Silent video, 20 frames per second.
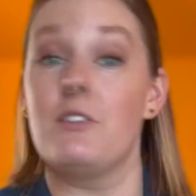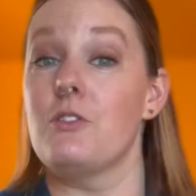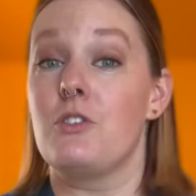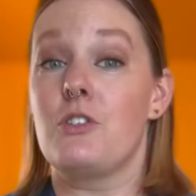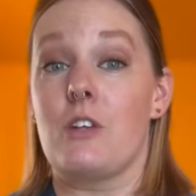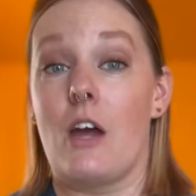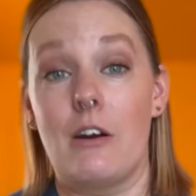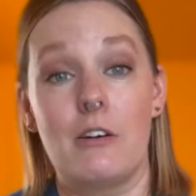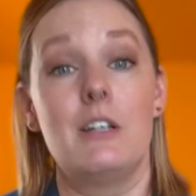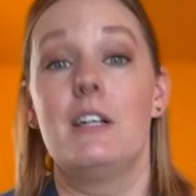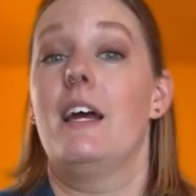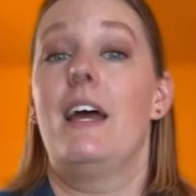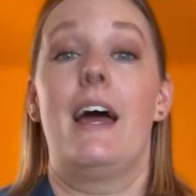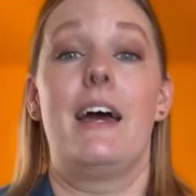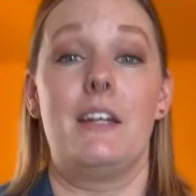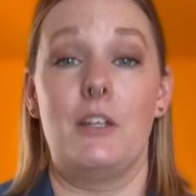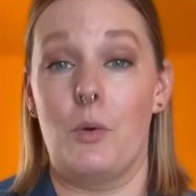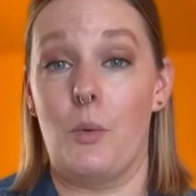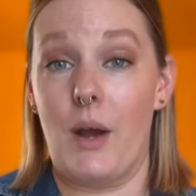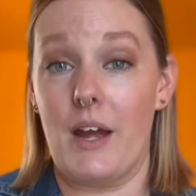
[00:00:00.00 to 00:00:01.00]
So
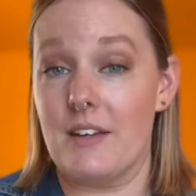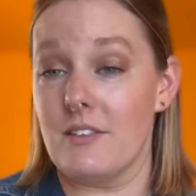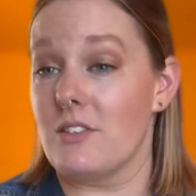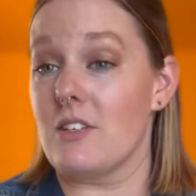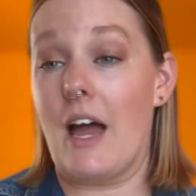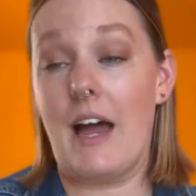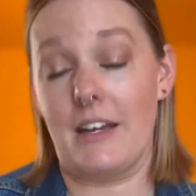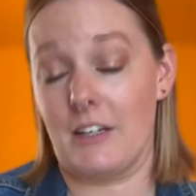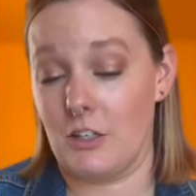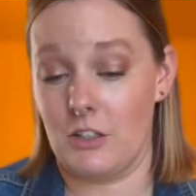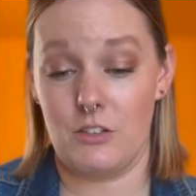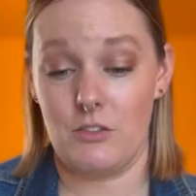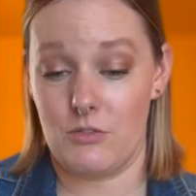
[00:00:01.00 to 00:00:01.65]
anyways, I'm